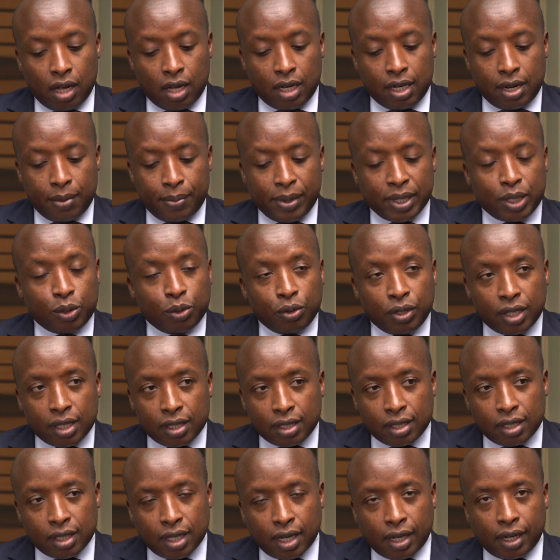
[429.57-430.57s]
Number 2
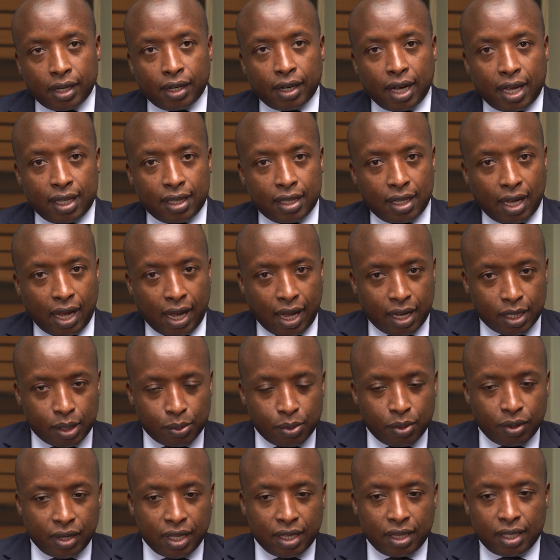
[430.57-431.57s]
is, and I had
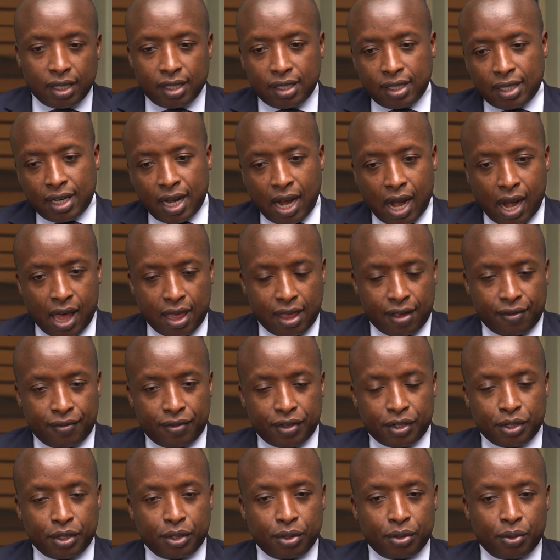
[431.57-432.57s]
spoken this in another
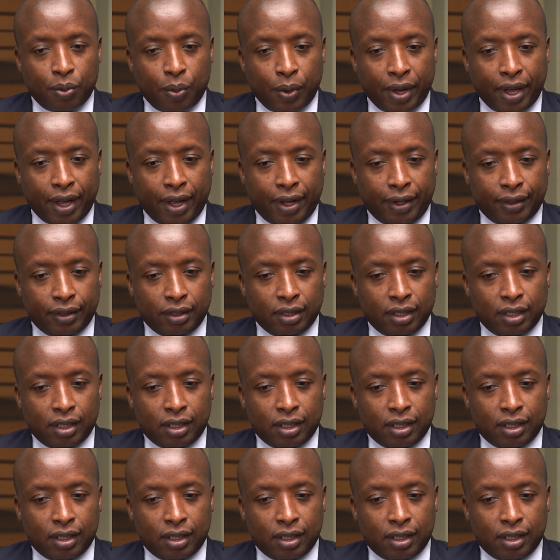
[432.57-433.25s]
video, where